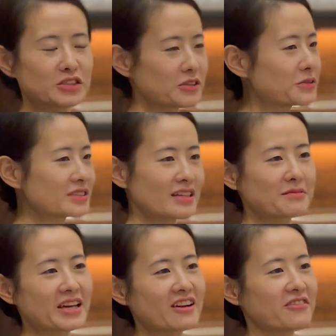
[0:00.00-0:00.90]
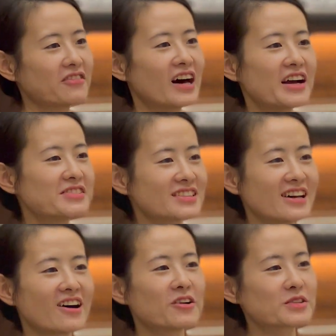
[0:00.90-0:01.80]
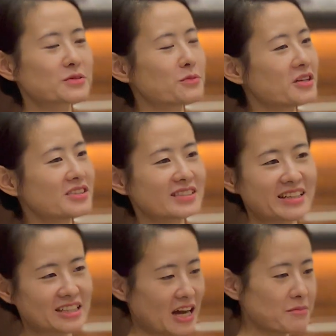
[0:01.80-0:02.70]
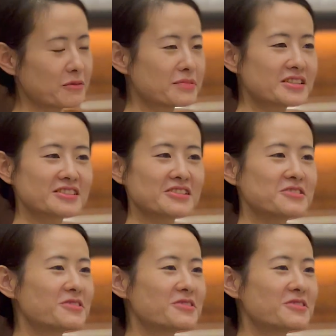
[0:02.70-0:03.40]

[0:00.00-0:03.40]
Shows some kind of lifestyles, what type of person you